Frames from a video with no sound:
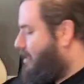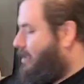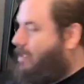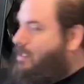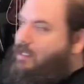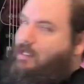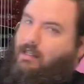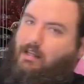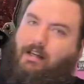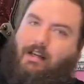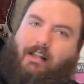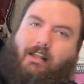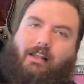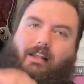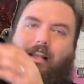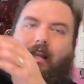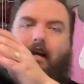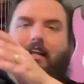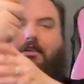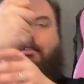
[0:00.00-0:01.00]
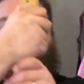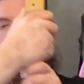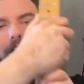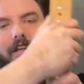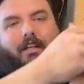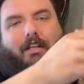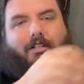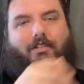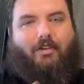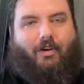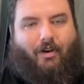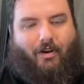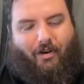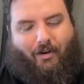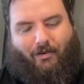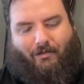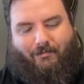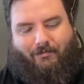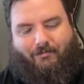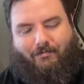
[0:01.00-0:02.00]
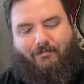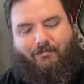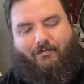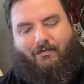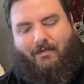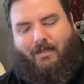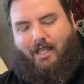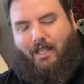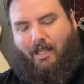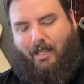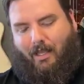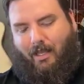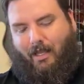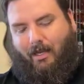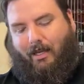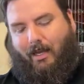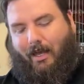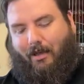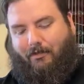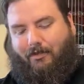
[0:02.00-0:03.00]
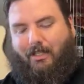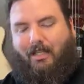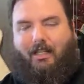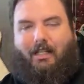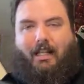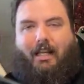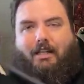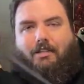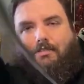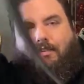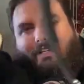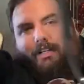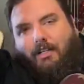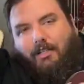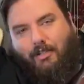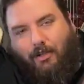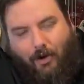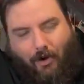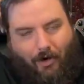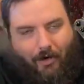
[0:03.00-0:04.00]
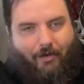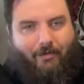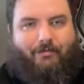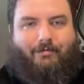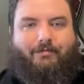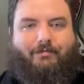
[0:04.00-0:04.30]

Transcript: the electric guitar. Now, the electric guitar,